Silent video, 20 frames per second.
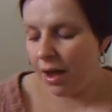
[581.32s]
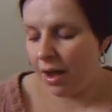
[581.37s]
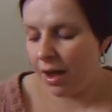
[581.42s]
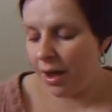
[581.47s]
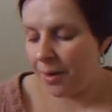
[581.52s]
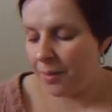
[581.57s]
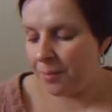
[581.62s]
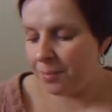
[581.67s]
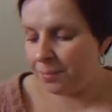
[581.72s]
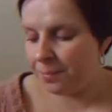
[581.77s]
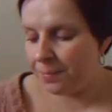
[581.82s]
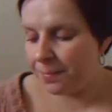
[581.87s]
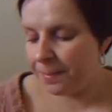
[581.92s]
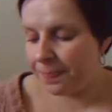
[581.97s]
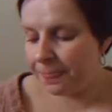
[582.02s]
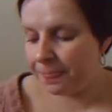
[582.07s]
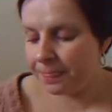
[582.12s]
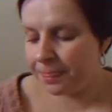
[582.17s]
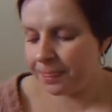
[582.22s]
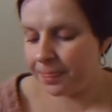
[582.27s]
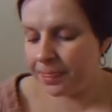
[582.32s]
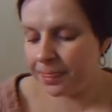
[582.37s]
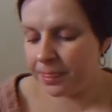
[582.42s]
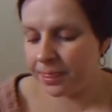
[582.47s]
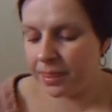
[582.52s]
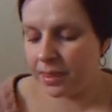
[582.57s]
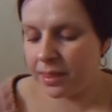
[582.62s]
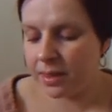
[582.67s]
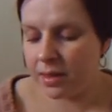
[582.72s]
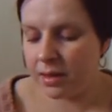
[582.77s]

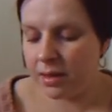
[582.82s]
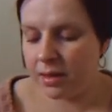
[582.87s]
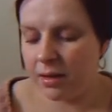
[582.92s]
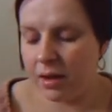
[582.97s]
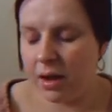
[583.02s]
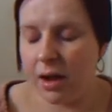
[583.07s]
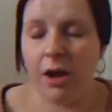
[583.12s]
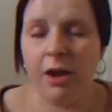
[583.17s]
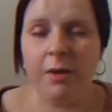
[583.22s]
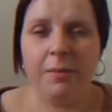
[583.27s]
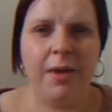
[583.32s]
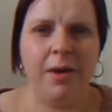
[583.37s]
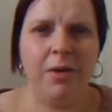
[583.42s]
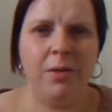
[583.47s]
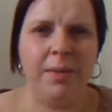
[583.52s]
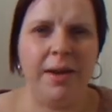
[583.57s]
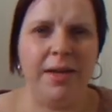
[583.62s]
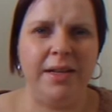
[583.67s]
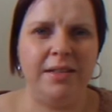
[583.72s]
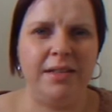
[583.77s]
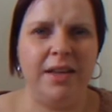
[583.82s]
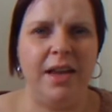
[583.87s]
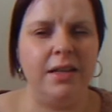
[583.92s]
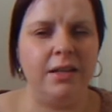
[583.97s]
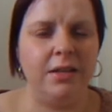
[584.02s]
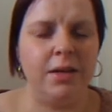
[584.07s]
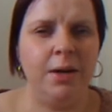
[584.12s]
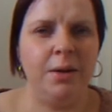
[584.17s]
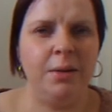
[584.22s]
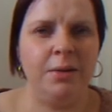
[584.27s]
I hope that all made
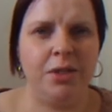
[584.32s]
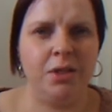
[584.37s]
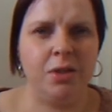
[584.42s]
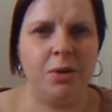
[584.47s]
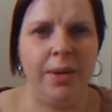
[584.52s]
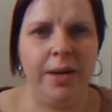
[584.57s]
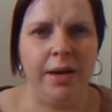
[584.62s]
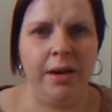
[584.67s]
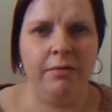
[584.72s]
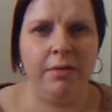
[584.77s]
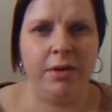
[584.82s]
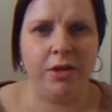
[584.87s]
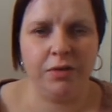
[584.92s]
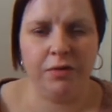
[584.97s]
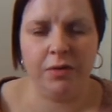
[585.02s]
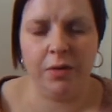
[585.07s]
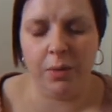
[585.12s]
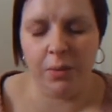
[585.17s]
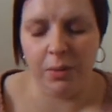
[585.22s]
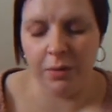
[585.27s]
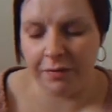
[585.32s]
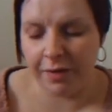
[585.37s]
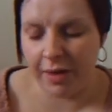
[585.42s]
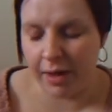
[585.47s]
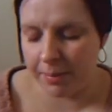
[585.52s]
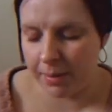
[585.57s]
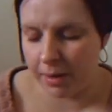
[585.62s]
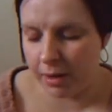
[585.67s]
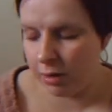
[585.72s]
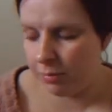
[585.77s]
sense. I know I just quickly rushed through all of
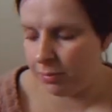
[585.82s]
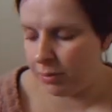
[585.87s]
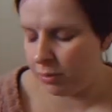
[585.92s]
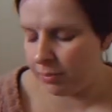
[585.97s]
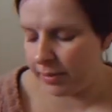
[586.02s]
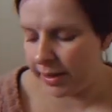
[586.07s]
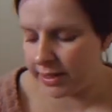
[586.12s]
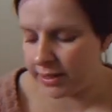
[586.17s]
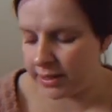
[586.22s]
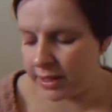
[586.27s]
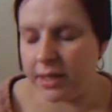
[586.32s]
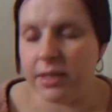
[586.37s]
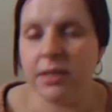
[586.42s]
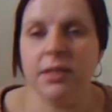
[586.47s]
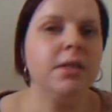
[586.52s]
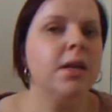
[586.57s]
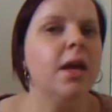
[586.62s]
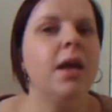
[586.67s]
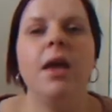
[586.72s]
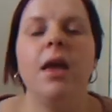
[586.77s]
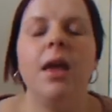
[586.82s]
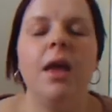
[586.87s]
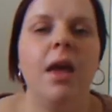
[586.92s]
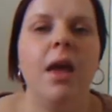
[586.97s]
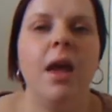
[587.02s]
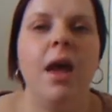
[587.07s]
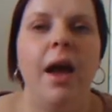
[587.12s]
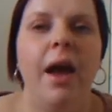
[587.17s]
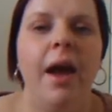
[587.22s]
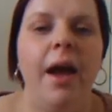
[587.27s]
that, but I hope it all makes sense.
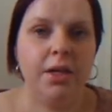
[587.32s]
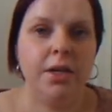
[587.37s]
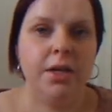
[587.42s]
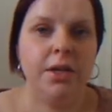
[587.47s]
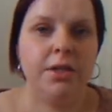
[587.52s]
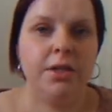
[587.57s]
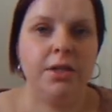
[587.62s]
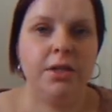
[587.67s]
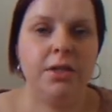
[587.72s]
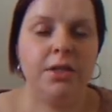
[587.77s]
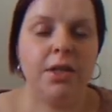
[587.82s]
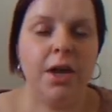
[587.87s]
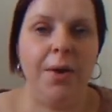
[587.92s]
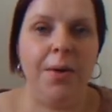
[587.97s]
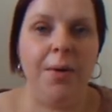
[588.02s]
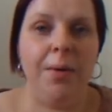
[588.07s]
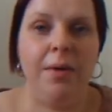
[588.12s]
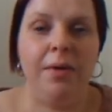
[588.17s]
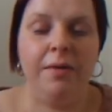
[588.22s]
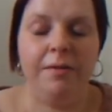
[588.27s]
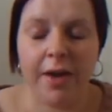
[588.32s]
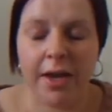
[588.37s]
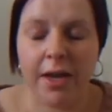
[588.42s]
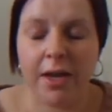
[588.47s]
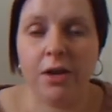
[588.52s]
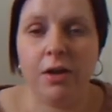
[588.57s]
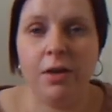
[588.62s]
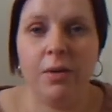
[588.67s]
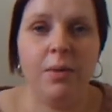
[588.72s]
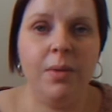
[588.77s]
So
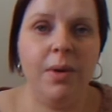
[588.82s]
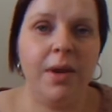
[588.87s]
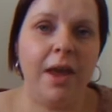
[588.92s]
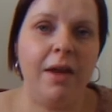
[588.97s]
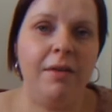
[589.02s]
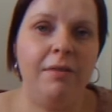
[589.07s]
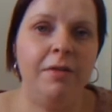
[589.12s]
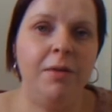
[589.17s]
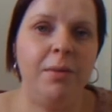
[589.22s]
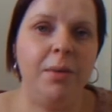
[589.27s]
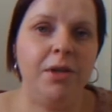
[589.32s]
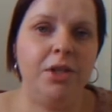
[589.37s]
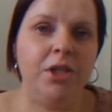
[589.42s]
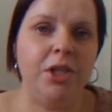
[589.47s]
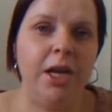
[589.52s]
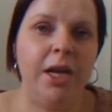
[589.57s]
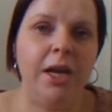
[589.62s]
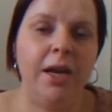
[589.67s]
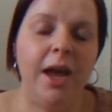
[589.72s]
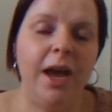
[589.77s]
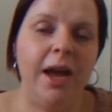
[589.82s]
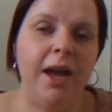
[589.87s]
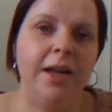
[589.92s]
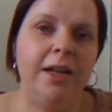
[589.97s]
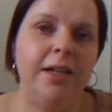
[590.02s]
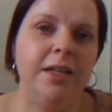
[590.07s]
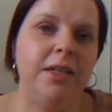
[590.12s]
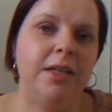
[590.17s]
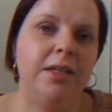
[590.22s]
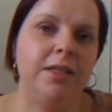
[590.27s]
thank you again for watching,
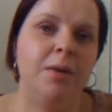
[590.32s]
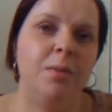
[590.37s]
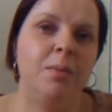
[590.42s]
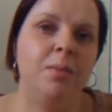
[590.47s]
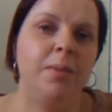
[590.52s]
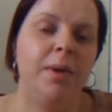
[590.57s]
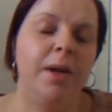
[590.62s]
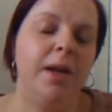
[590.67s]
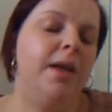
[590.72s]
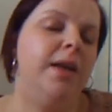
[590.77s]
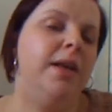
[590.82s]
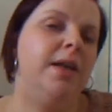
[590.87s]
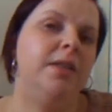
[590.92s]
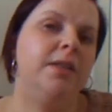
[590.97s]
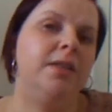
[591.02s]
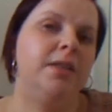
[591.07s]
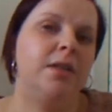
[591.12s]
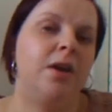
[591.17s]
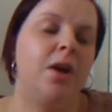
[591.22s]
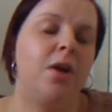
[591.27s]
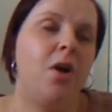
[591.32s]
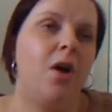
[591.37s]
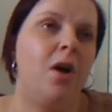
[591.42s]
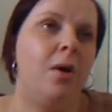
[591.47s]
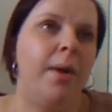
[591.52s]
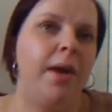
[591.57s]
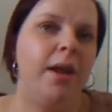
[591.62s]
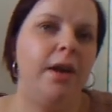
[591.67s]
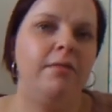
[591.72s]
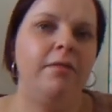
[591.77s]
and please
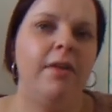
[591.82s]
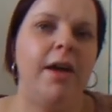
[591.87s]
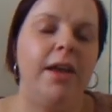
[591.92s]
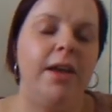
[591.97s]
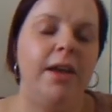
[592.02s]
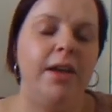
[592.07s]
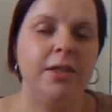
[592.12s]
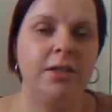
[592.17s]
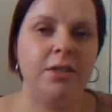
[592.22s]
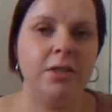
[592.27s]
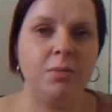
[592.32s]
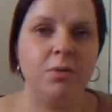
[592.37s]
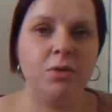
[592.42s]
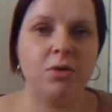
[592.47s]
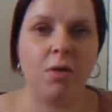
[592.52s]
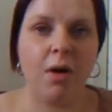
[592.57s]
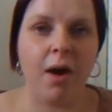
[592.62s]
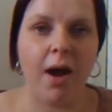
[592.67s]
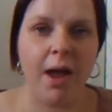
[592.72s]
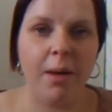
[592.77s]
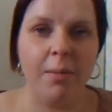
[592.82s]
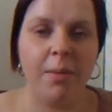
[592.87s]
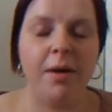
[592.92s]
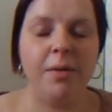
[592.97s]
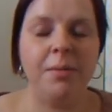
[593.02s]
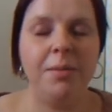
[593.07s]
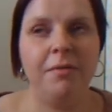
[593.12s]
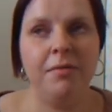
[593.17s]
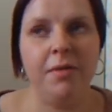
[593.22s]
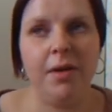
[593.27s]
comment, rate and subscribe.
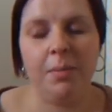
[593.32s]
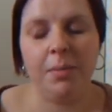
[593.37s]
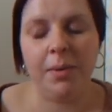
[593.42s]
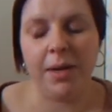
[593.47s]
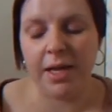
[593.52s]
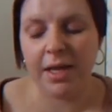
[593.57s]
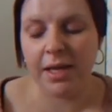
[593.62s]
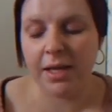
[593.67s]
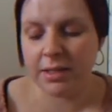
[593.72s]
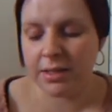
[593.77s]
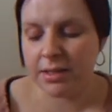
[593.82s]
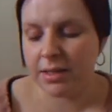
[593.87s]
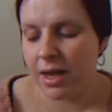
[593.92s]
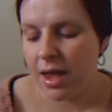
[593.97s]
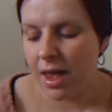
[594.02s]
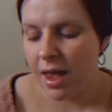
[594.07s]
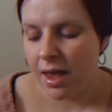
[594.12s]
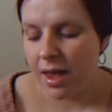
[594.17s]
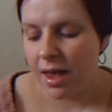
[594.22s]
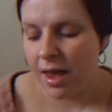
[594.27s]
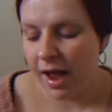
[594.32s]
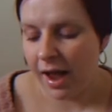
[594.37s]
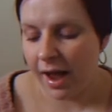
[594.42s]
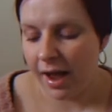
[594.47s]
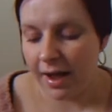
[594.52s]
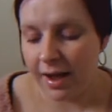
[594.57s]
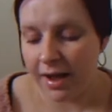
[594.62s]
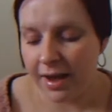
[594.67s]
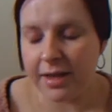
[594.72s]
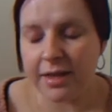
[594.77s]
I'd be really pleased,
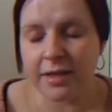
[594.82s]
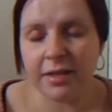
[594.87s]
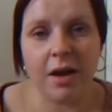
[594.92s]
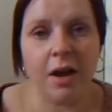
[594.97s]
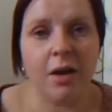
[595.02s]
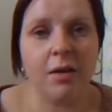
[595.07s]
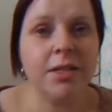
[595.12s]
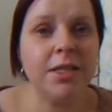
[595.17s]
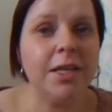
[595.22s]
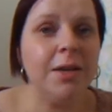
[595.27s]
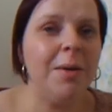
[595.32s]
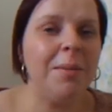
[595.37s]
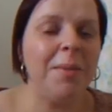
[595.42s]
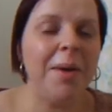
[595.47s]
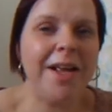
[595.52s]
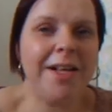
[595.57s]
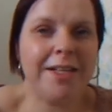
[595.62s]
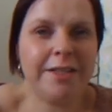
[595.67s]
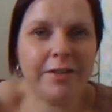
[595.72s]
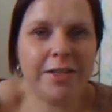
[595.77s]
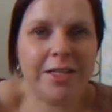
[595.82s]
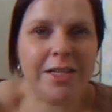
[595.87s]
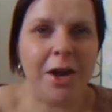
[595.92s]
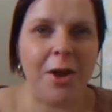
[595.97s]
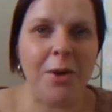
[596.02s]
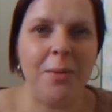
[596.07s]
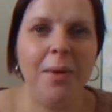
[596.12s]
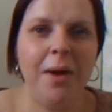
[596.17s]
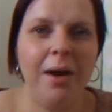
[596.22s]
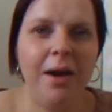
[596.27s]
and I'll see you in my next
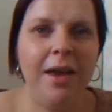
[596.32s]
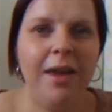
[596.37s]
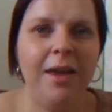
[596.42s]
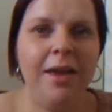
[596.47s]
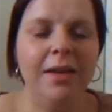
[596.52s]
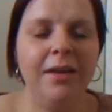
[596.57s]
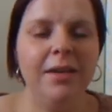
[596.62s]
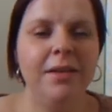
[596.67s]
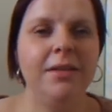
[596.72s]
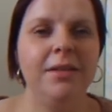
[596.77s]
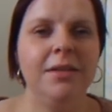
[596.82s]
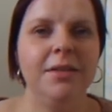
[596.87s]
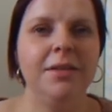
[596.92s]
video. Bye.